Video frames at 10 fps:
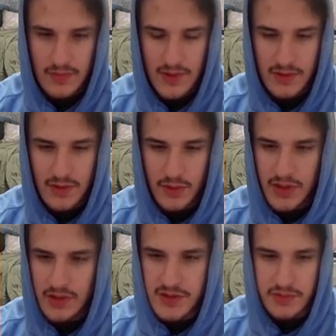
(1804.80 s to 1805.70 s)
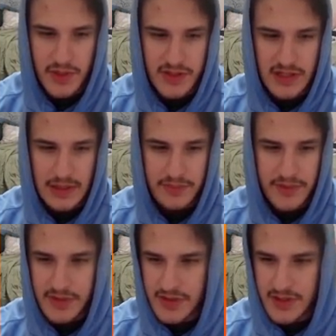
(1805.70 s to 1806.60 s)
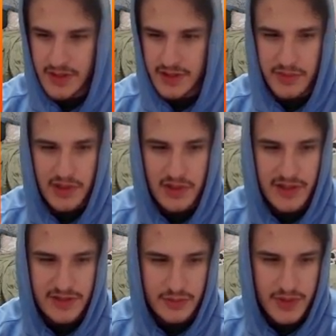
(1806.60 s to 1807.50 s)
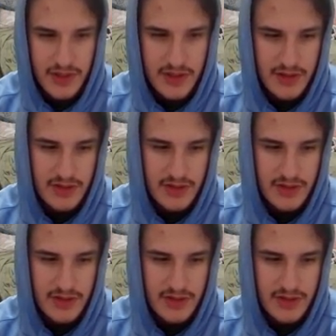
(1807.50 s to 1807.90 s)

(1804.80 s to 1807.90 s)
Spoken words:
So we're gonna just mud slap this thing into the middle next week.